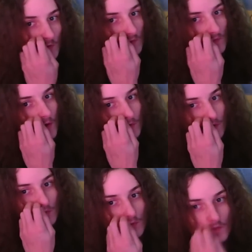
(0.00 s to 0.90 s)
use
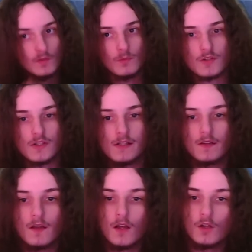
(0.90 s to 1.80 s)
Volcra to consume the shield,
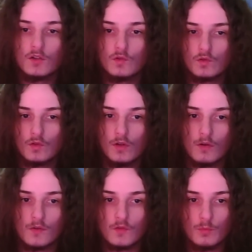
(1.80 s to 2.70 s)
use
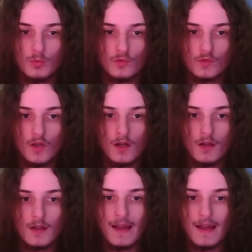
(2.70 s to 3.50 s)
Dolores to boost her,